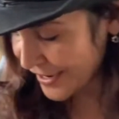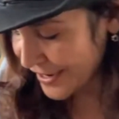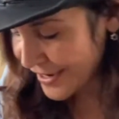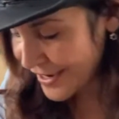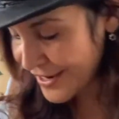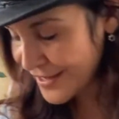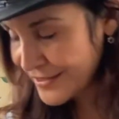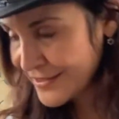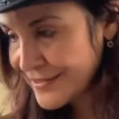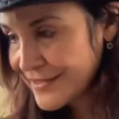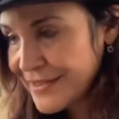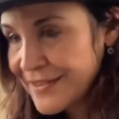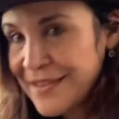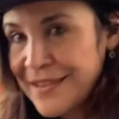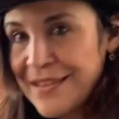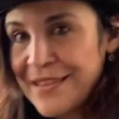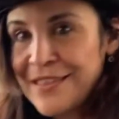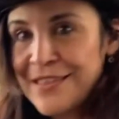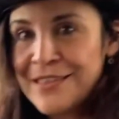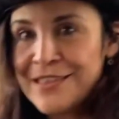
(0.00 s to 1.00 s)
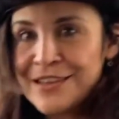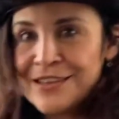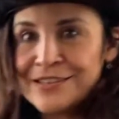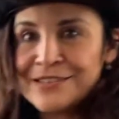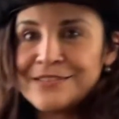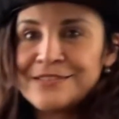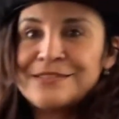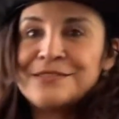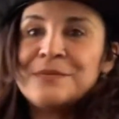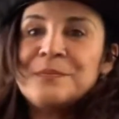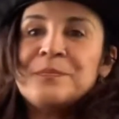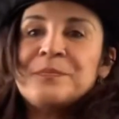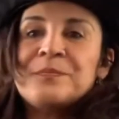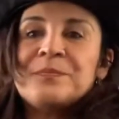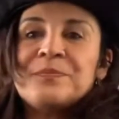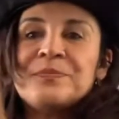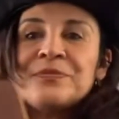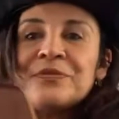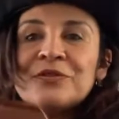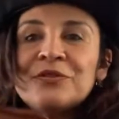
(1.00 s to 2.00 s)
it's this.
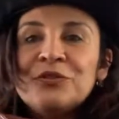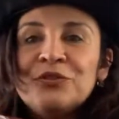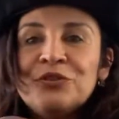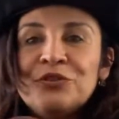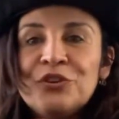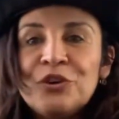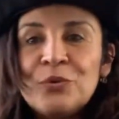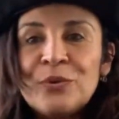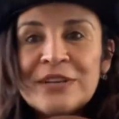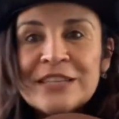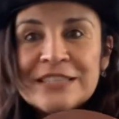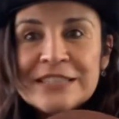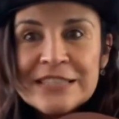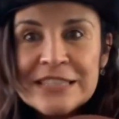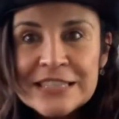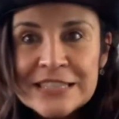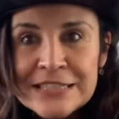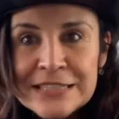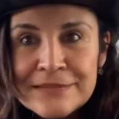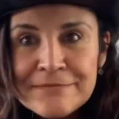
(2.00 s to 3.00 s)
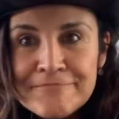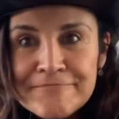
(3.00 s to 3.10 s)
Do you know what is this?